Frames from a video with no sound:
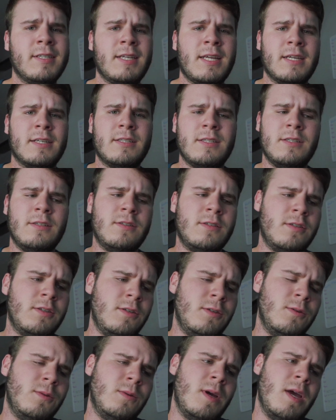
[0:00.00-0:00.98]
connected
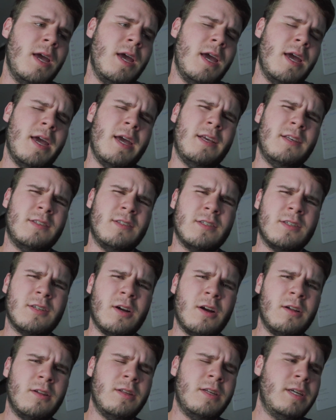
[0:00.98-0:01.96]
to a
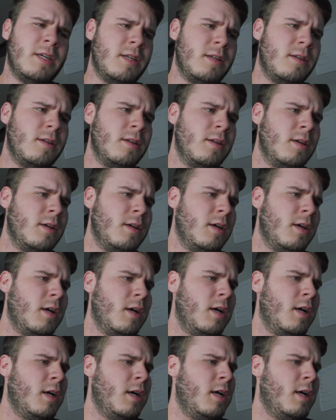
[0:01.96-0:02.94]
Scarlett
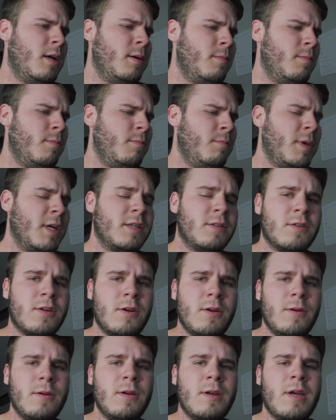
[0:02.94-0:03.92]

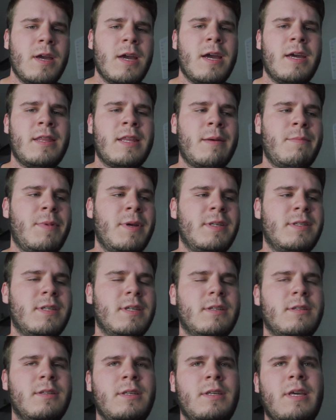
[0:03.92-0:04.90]
mixer, and that
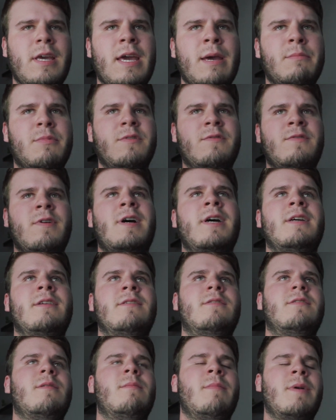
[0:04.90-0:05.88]
basically
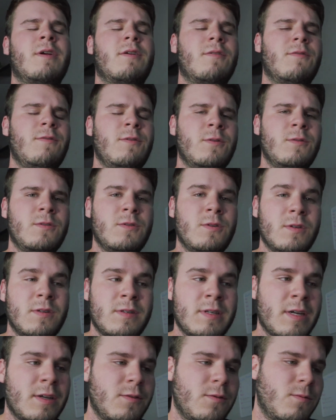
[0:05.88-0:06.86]
amplifies the microphone so it
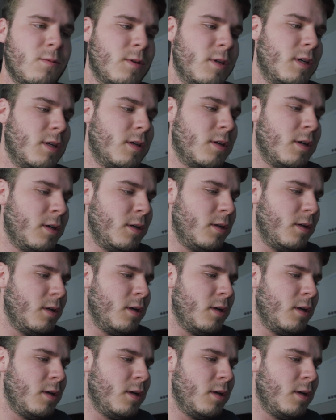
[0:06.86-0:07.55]
sounds really good.